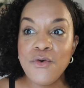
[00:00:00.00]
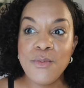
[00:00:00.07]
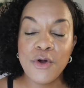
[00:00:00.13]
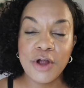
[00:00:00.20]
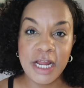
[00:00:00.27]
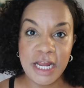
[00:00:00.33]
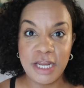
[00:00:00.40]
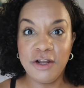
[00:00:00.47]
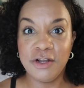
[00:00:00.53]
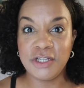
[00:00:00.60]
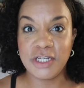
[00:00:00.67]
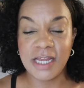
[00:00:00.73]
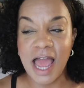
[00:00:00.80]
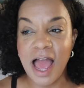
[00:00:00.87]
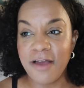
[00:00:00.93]
more
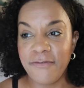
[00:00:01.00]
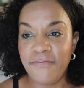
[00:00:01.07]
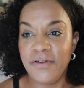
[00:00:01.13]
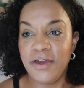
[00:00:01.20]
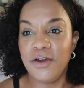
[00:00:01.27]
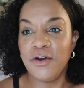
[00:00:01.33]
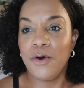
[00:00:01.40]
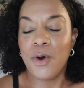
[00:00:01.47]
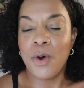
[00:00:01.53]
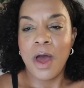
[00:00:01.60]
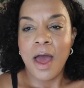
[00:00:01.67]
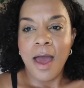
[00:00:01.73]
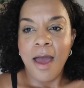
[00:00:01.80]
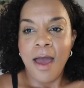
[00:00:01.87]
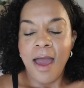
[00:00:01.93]
energy. I feel
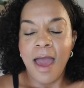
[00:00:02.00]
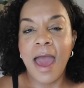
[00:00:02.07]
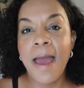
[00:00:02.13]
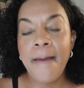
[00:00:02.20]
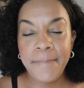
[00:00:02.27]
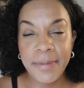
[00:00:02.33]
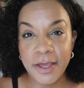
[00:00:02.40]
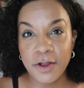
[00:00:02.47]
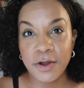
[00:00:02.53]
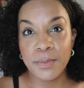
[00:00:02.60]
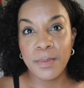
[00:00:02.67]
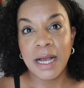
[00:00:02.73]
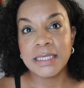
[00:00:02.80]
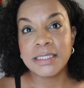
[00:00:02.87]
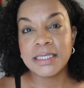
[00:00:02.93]
happier.
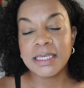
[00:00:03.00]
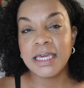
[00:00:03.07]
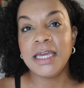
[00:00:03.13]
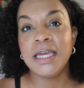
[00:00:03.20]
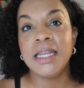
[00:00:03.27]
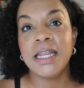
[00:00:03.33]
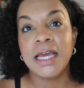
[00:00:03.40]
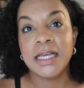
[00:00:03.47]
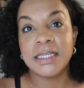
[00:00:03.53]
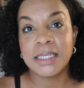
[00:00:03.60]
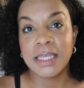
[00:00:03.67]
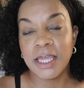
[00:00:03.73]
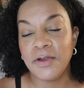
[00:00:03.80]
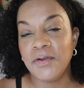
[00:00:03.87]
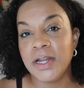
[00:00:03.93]
My skin is
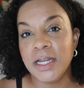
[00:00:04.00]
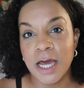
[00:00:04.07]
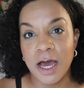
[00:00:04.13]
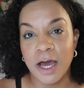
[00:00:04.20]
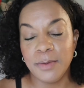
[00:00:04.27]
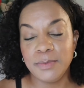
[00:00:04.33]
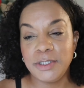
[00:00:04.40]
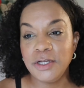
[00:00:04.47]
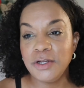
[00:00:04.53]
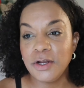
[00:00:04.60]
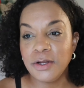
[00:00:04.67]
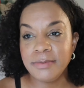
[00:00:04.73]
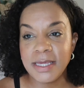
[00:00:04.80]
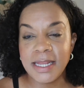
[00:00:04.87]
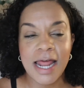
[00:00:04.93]
clearing up. Do you know
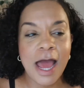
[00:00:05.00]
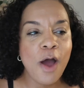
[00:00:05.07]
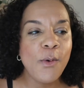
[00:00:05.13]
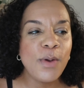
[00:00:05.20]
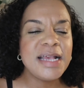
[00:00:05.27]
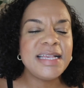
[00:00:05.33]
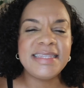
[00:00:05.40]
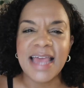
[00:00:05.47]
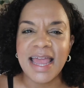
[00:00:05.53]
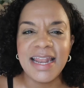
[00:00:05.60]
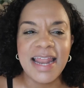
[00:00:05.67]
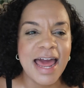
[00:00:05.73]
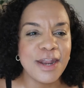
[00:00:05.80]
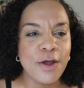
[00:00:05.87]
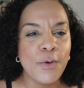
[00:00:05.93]
what I'm saying? I always say
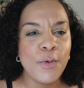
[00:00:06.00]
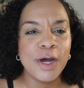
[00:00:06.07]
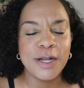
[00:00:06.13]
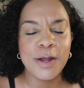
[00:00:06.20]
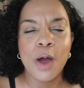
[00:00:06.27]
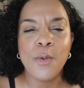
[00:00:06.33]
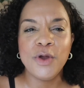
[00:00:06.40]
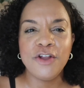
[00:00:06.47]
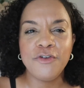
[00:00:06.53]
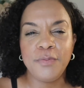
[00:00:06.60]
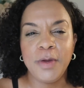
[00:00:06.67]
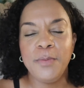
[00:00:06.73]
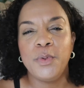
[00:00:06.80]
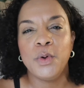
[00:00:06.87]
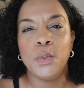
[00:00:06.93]
that. I wonder if
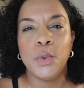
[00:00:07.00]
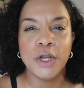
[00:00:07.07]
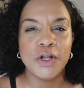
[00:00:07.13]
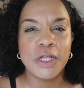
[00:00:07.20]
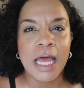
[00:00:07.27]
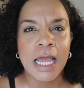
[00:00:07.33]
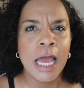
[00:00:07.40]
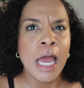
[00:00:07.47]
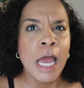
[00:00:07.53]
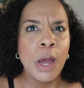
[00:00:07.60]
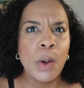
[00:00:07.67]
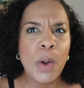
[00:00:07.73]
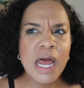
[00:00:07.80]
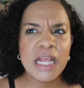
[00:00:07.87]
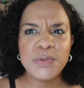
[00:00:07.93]
people wonder, like,
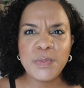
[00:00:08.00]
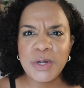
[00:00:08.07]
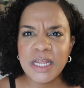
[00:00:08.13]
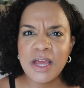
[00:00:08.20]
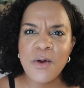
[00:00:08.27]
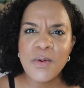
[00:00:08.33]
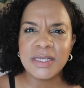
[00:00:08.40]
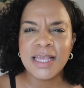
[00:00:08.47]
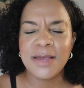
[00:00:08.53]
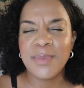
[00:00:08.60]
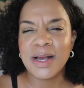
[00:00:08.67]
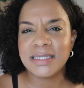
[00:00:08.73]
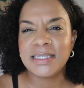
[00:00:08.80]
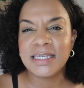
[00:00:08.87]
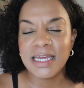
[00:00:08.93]
why does Brittany always say
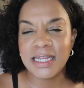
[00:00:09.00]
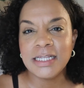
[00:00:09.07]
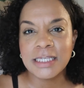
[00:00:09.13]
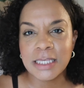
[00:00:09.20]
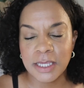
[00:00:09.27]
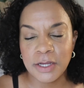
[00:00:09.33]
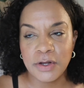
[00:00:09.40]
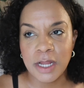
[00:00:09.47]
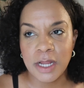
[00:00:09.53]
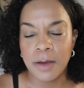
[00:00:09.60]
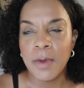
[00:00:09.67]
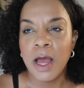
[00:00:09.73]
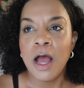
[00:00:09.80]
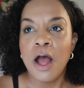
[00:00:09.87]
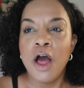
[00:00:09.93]
my skin is clearing up?
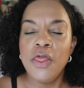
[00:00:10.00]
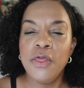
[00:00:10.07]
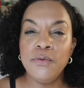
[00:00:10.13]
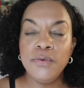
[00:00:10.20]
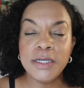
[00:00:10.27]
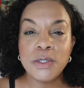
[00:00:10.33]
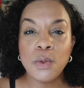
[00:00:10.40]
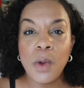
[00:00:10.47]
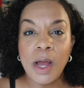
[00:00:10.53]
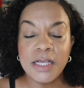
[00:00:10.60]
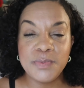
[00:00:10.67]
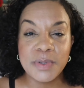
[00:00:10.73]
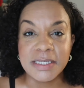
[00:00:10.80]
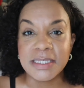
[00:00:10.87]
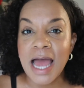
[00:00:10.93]
The reason why is
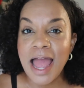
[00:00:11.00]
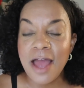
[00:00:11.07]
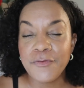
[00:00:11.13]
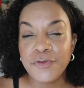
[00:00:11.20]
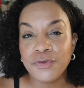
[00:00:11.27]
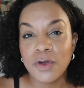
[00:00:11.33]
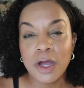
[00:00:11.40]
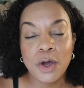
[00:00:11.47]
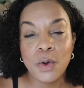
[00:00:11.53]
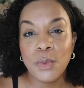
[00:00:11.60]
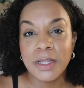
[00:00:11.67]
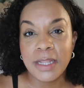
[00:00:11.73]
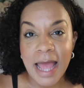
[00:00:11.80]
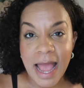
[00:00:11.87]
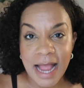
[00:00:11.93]
because I have struggled
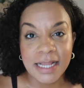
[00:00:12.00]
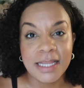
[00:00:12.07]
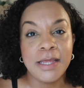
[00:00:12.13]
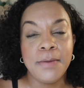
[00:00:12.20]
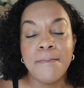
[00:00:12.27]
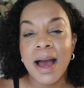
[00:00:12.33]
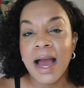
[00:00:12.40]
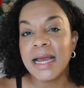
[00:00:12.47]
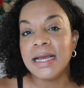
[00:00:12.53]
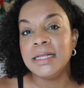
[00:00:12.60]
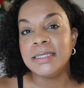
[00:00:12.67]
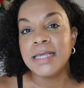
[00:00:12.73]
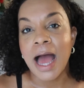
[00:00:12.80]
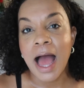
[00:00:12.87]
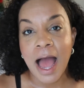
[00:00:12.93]
with acne my
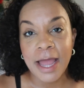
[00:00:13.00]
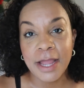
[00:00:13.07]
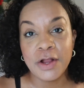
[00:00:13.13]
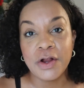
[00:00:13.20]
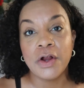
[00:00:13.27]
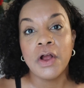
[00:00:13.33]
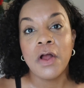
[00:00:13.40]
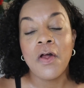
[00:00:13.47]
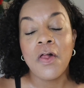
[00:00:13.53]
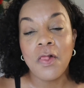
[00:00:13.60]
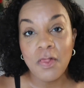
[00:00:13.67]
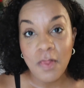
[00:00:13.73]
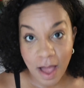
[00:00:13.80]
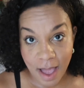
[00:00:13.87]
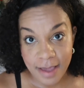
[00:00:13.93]
entire
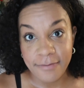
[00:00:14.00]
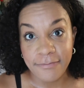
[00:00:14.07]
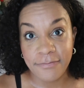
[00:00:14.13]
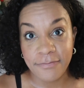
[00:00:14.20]
life.